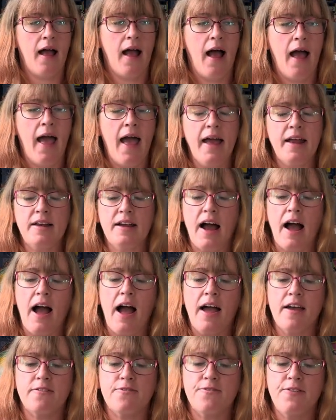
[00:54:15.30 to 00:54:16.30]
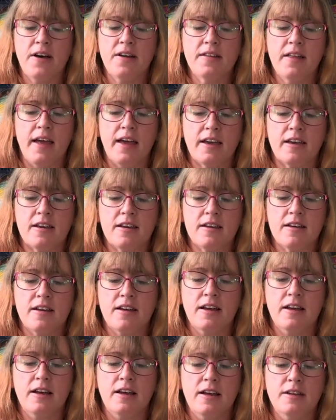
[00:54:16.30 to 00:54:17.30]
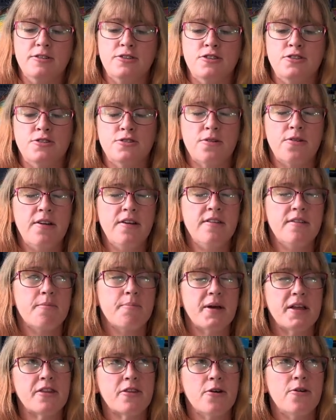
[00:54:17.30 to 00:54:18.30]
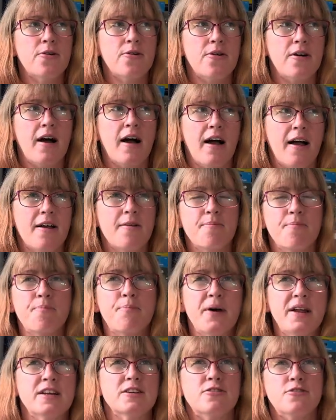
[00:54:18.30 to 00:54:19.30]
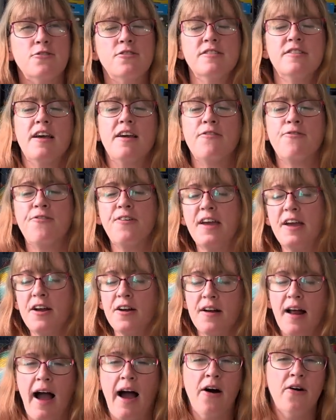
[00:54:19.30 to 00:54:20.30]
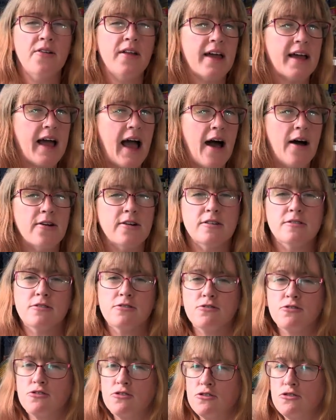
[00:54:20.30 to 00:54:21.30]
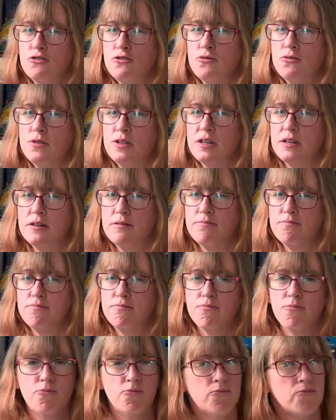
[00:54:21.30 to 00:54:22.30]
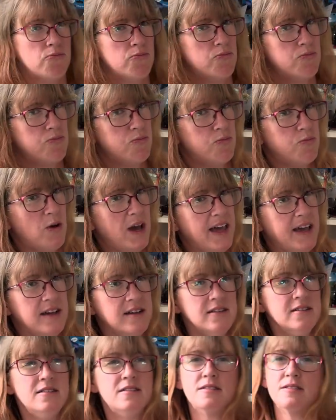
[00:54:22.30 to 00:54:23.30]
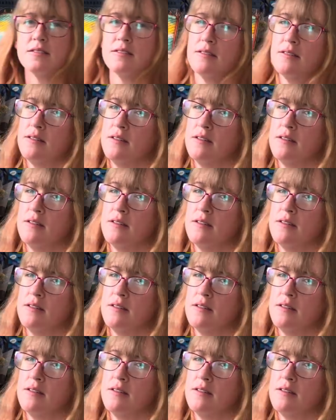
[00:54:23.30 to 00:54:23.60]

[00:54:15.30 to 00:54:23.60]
And I felt like as soon as I figured out like how to do the wings,